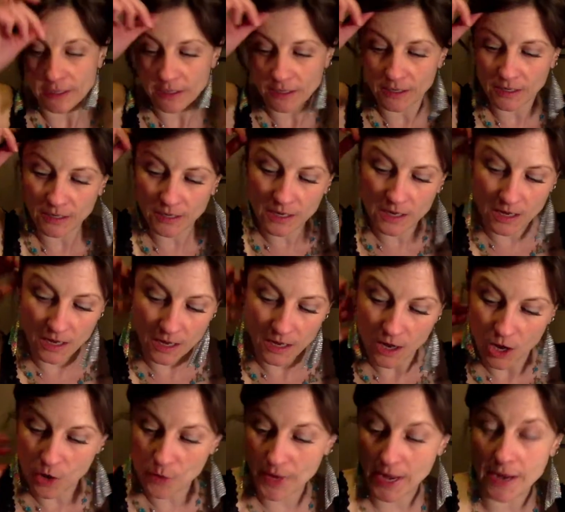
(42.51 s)

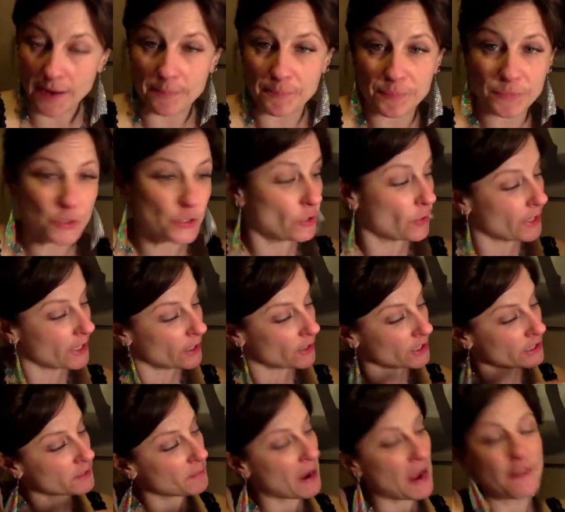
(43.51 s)
Okay, so
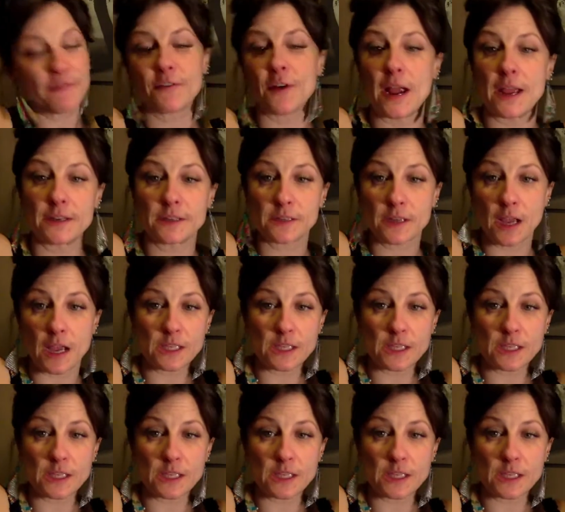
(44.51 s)
here's my friend.